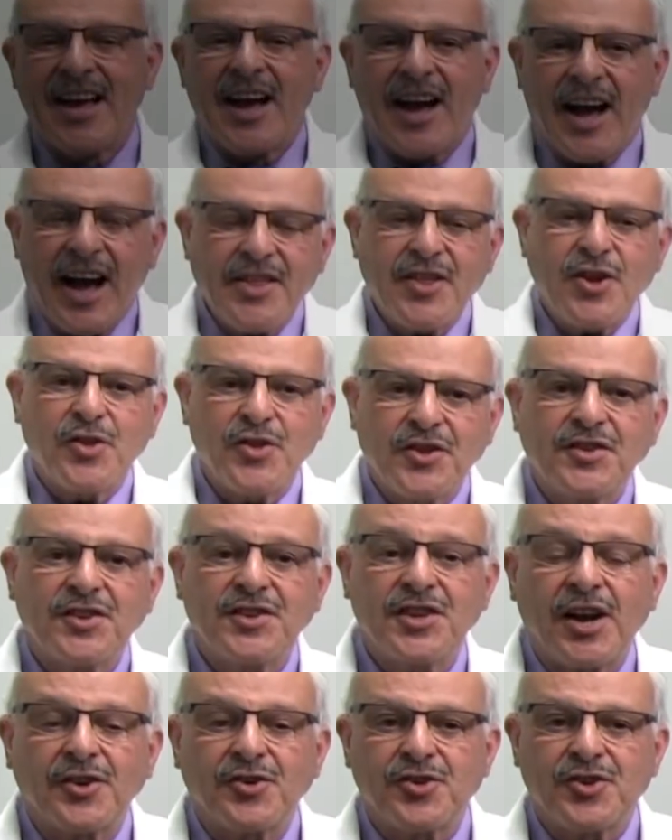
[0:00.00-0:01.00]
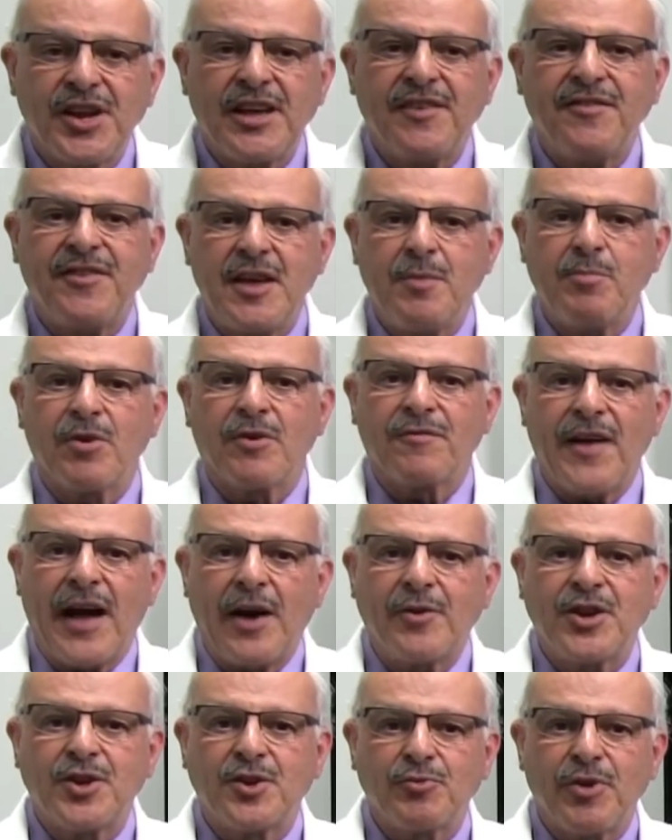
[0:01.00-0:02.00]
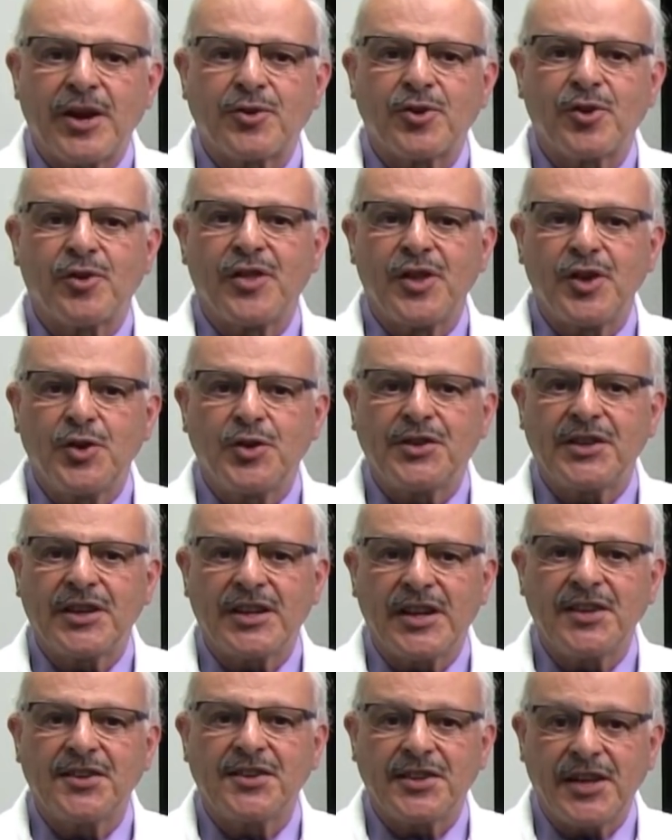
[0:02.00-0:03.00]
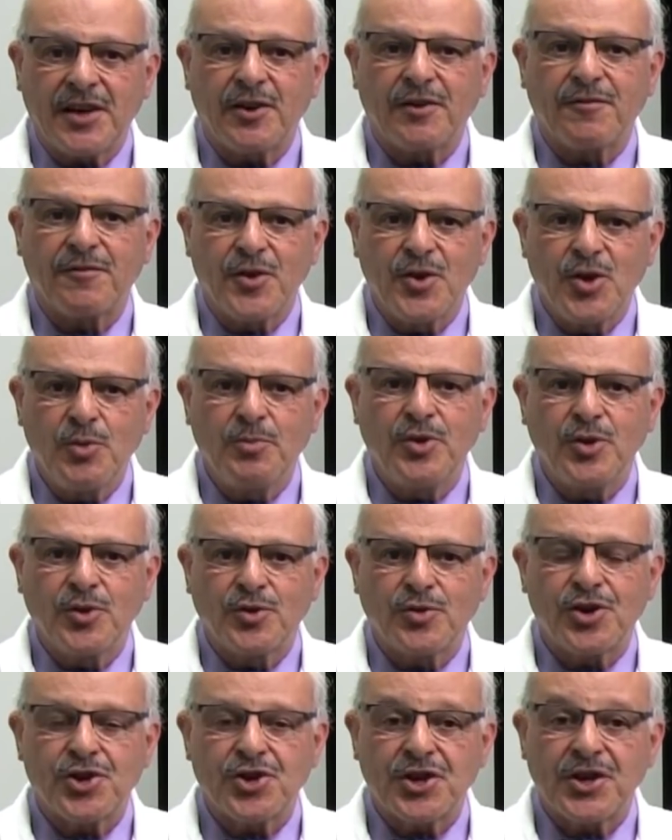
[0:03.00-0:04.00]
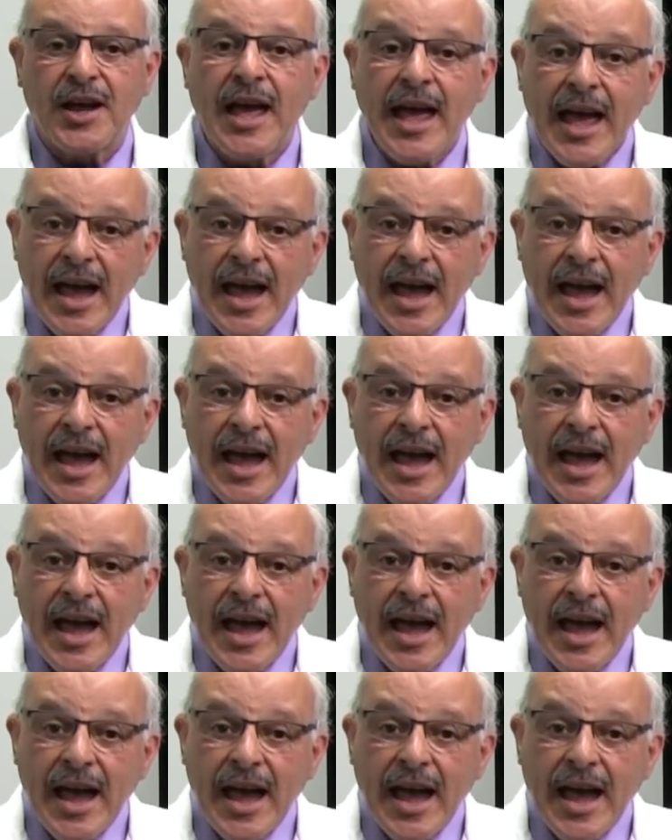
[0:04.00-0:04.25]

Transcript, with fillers: Hi there, this is Dr. Dave Heber, founding director of the UCLA Center for Human Nutrition.